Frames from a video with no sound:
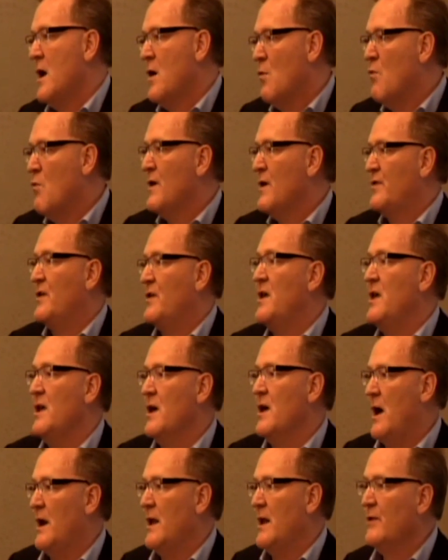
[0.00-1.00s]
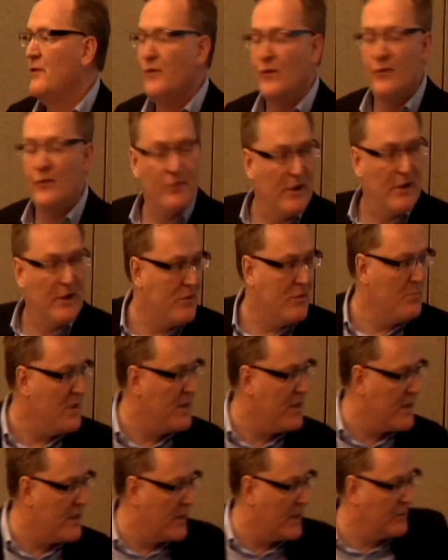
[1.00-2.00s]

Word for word: with key audiences like the media.